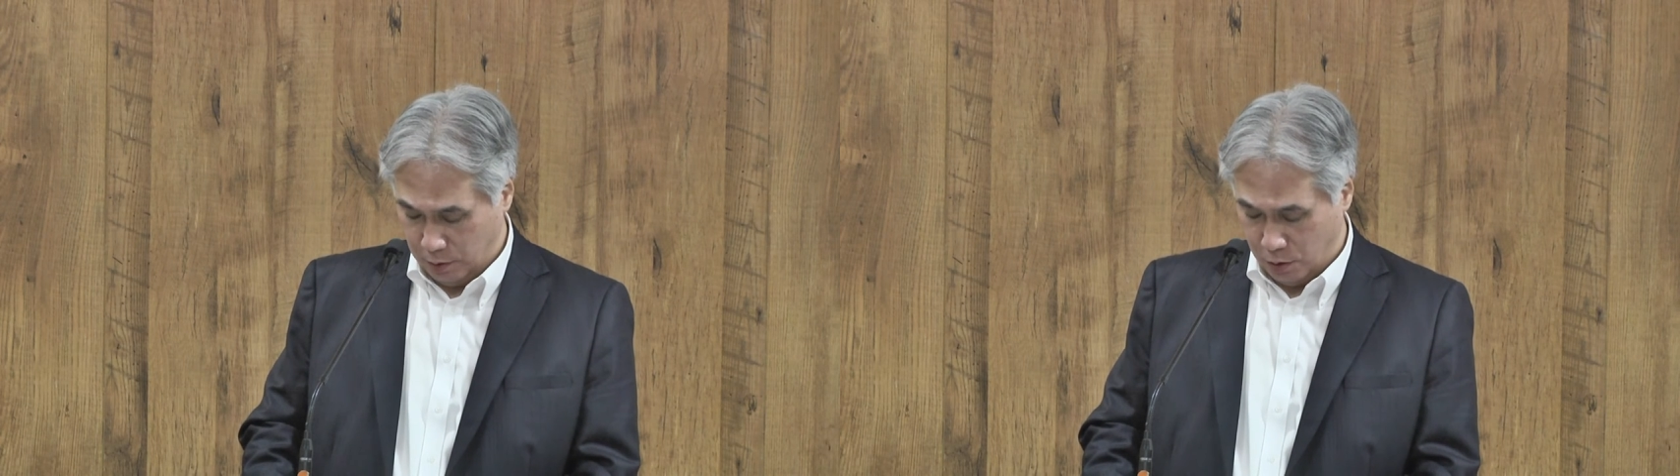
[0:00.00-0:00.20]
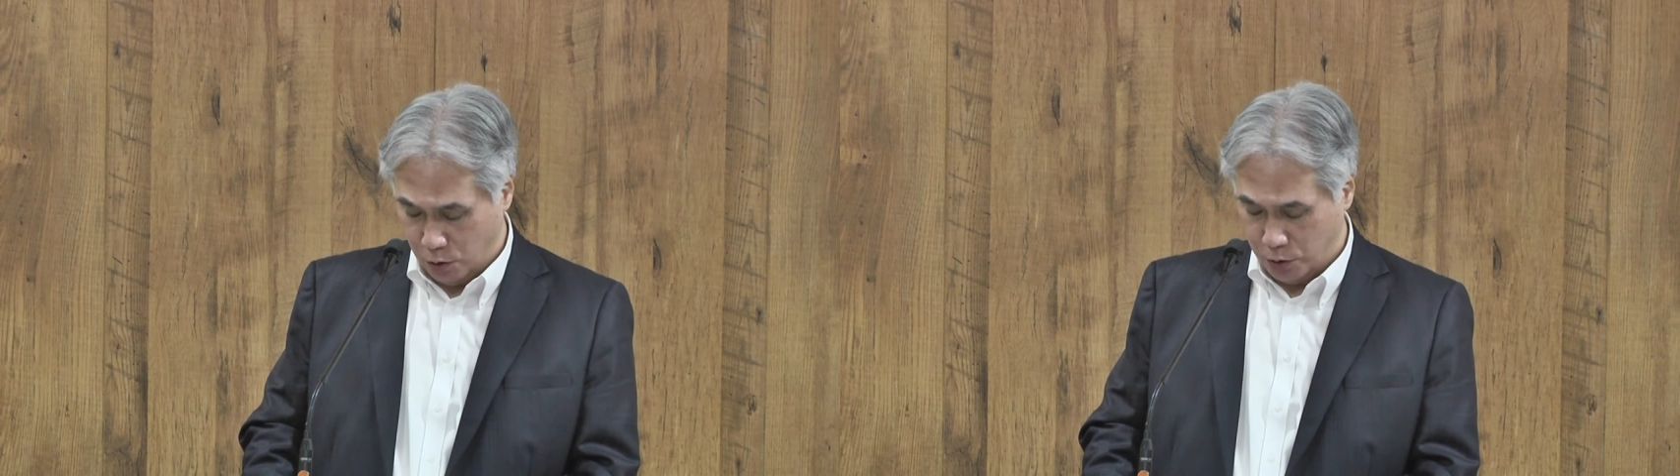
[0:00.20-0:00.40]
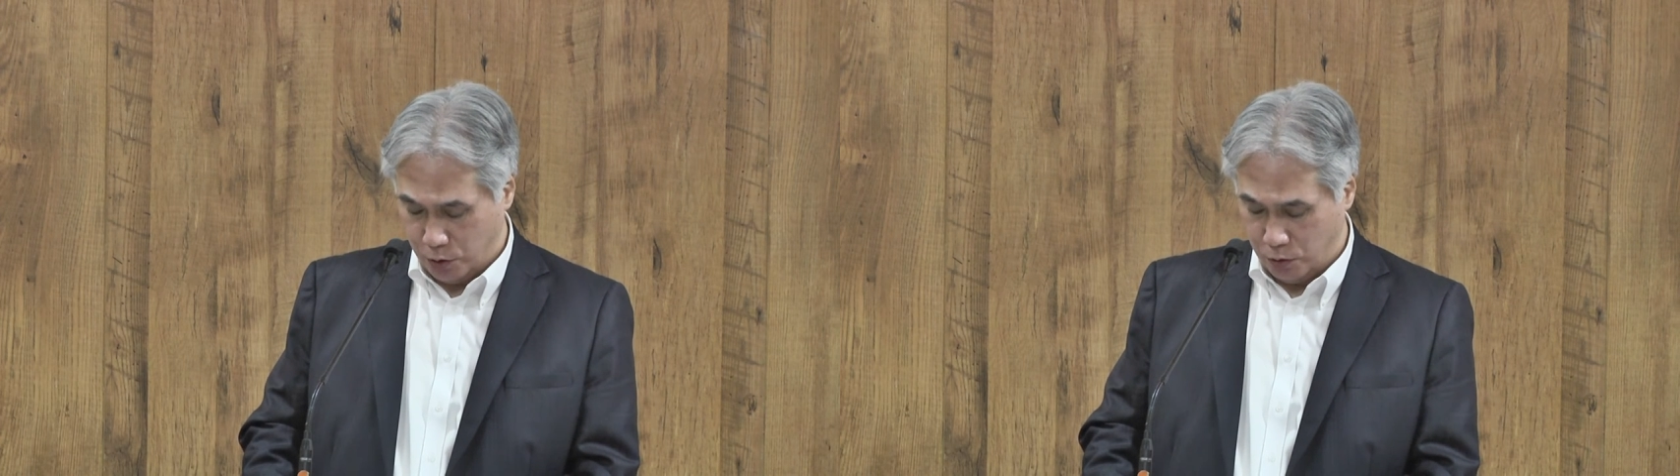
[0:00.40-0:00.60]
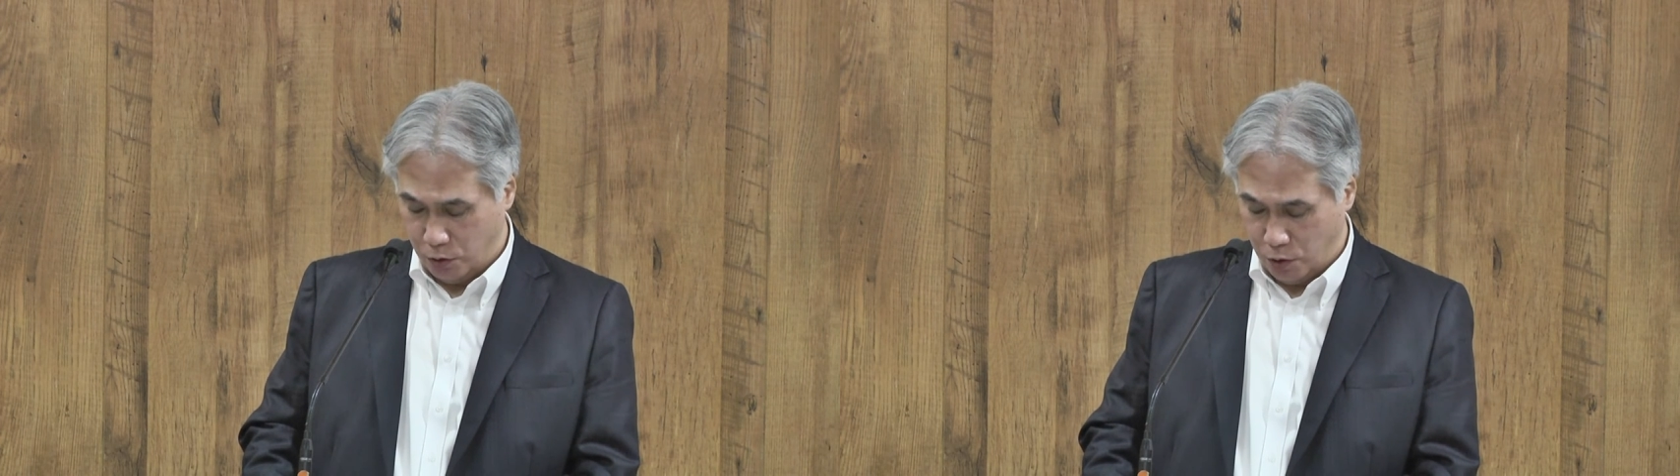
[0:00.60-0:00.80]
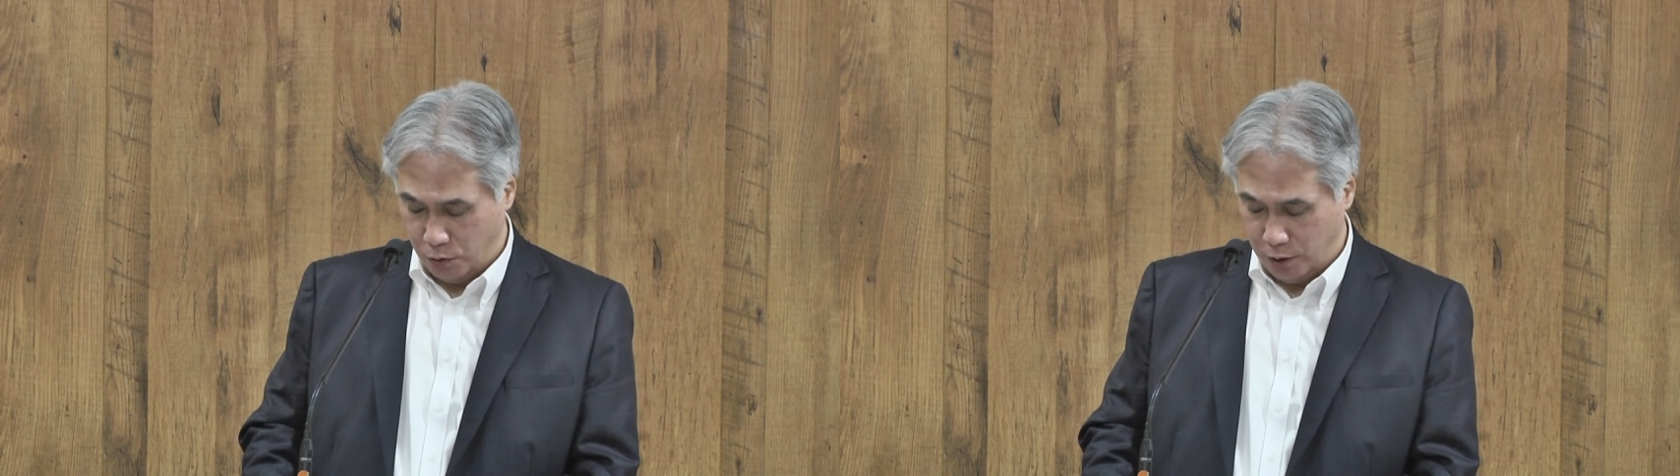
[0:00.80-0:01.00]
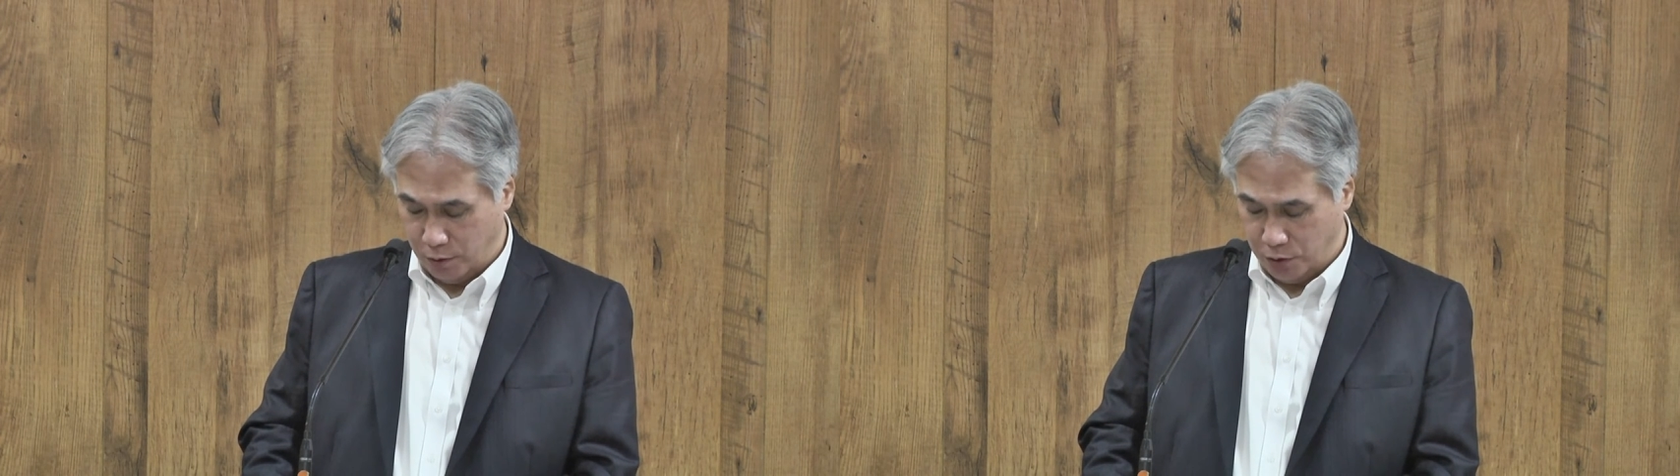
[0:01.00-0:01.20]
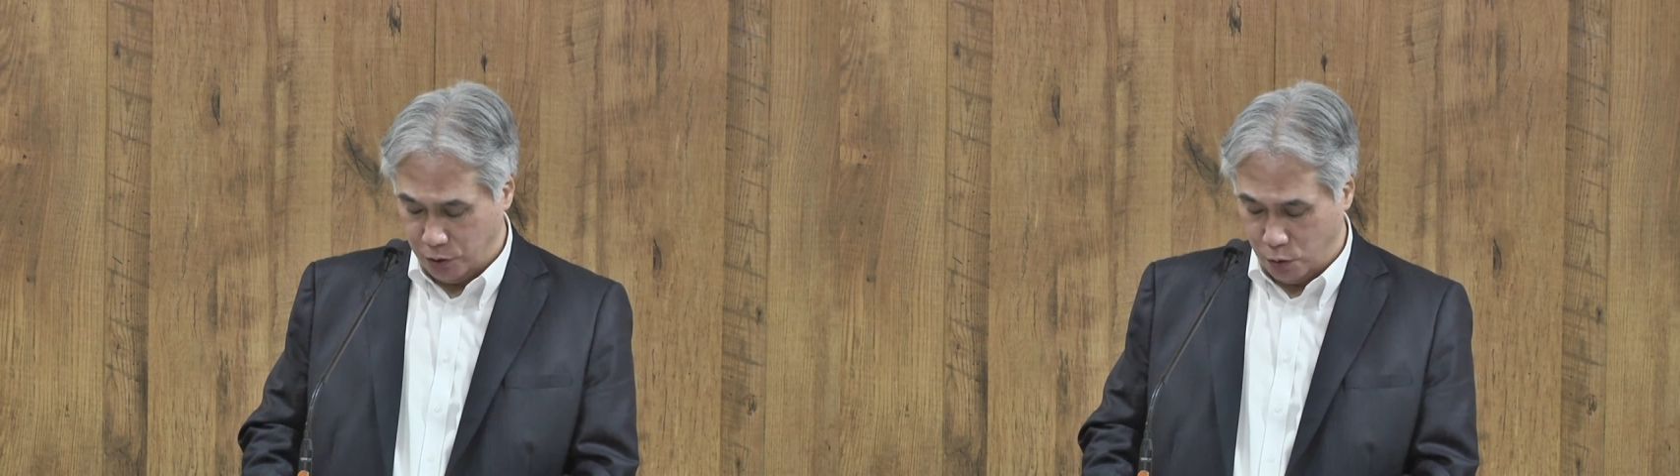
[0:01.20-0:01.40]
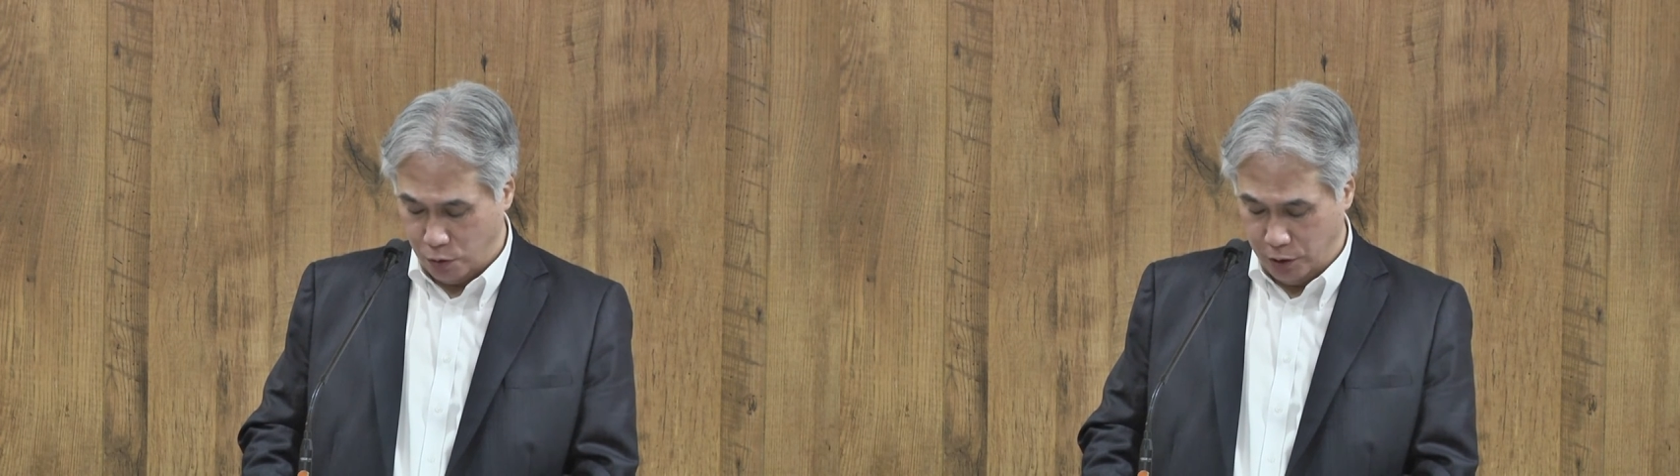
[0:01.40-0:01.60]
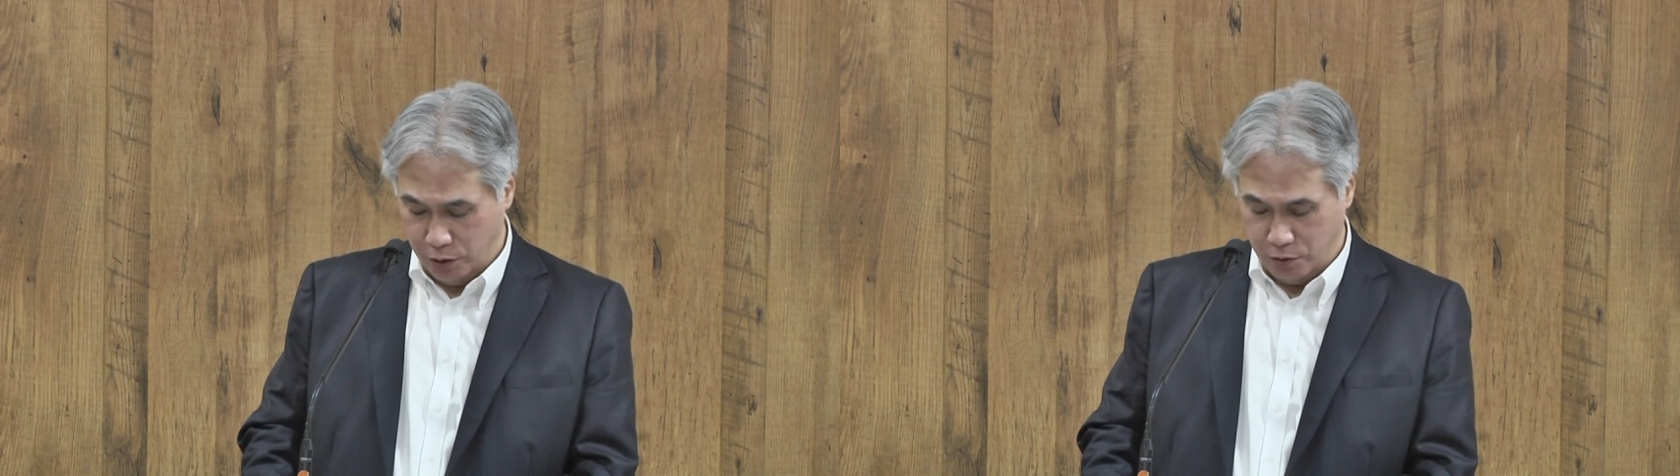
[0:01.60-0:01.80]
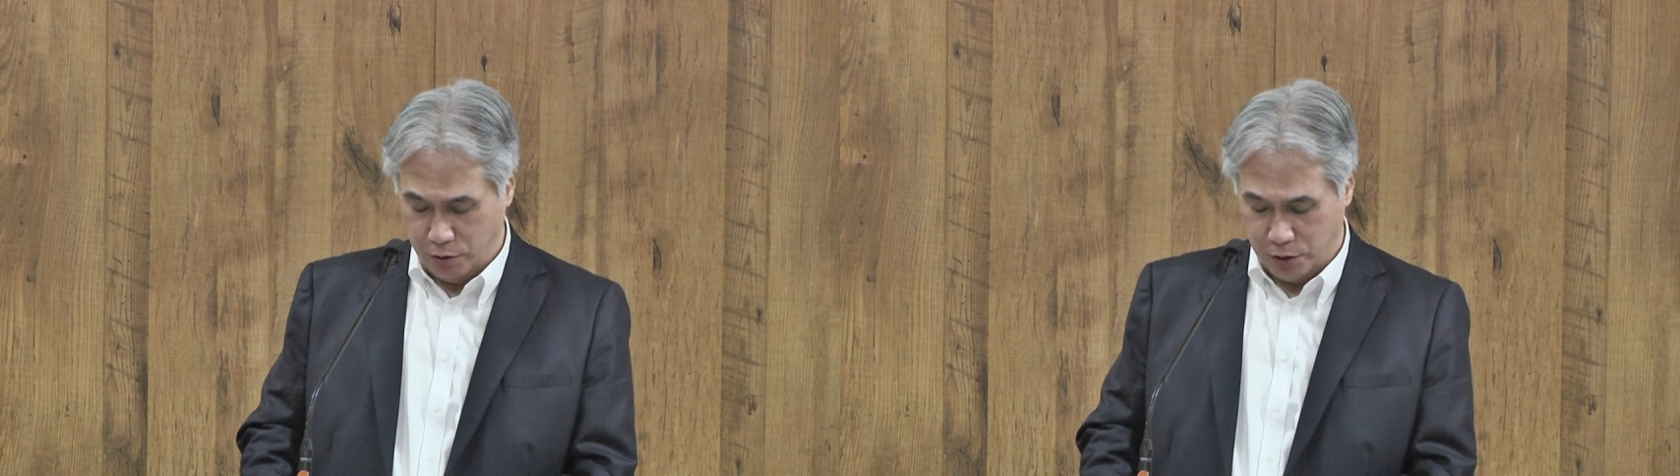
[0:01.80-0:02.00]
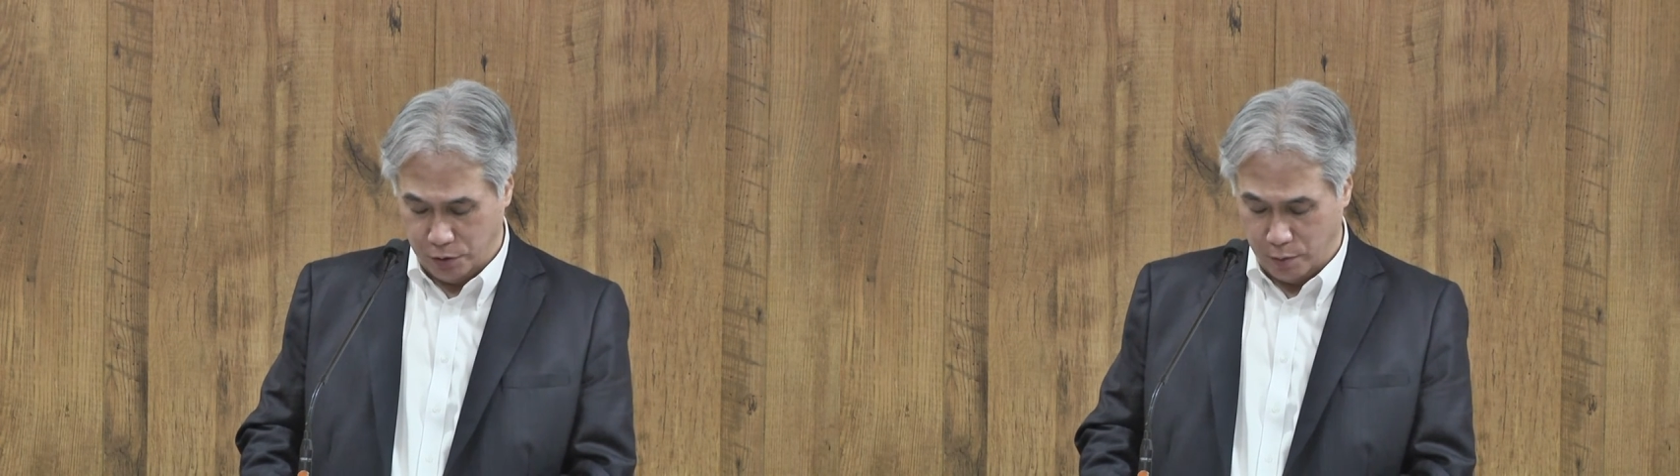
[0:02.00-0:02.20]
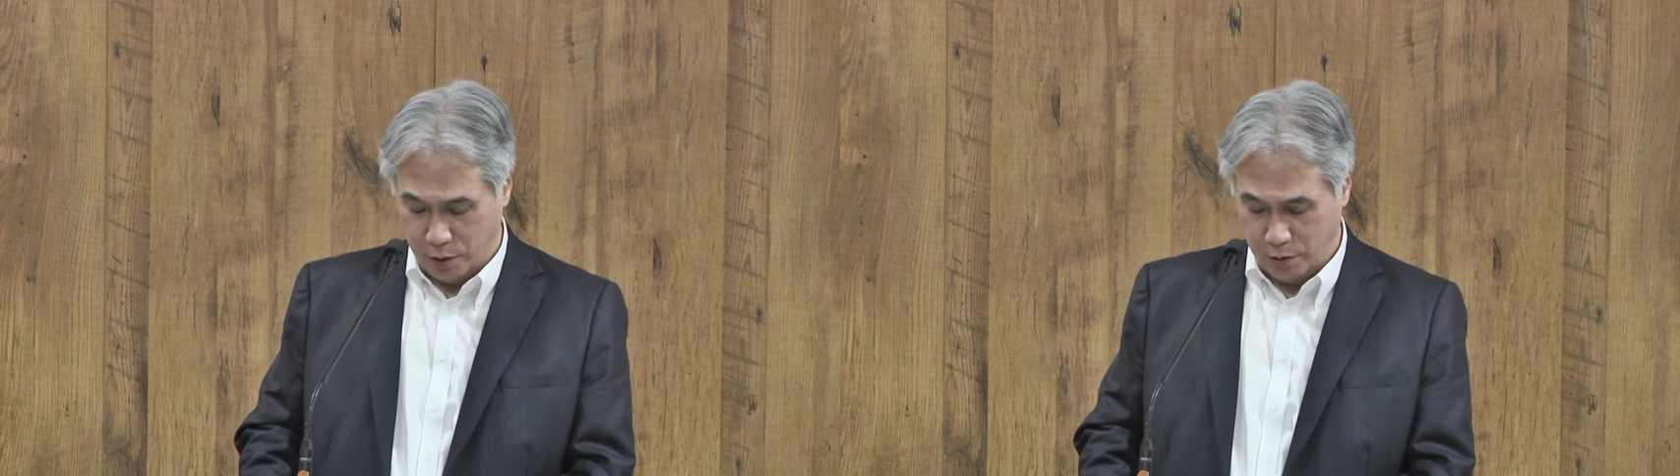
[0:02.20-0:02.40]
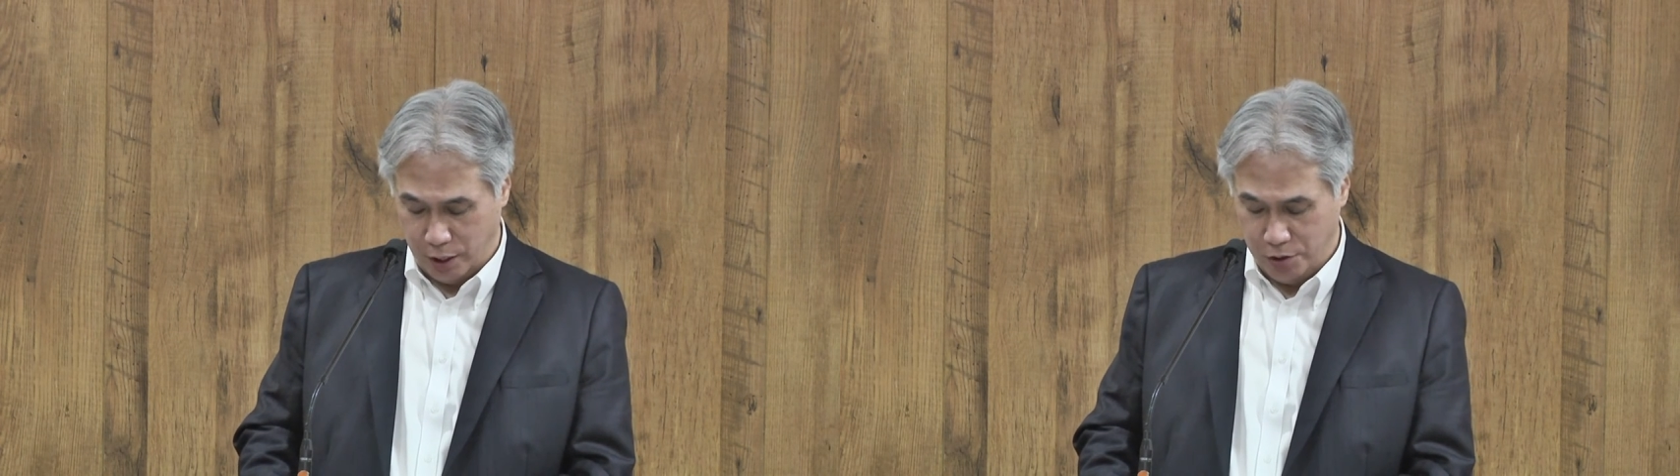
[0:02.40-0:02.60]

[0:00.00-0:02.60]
Also noted is a growing interest among